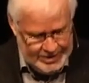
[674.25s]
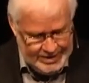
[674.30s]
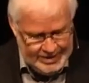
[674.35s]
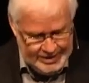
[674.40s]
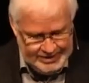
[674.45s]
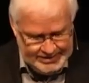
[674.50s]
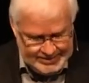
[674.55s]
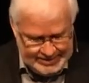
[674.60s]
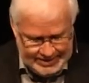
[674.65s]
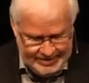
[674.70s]

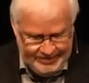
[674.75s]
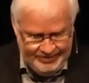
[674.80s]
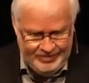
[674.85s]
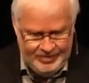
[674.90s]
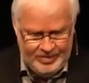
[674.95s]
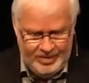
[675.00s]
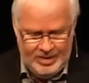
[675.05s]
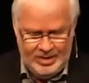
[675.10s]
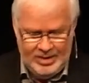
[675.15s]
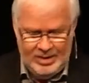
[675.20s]
sent for
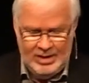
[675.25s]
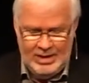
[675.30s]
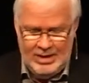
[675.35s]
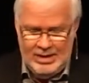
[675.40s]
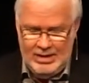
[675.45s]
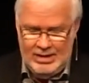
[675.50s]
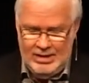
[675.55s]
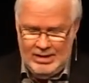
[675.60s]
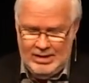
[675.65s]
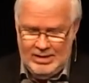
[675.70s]
her,
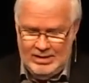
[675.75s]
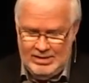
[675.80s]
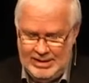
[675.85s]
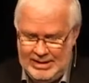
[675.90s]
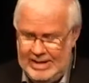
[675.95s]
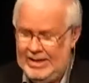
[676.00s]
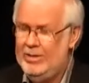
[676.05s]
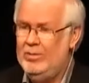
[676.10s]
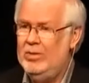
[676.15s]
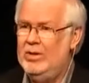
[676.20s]

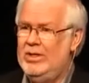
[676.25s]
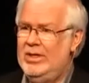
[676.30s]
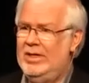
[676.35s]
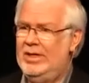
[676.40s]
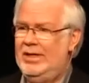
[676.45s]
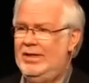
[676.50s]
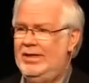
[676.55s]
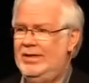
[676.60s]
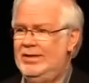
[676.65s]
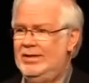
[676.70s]
lay with
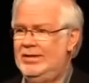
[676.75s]
her.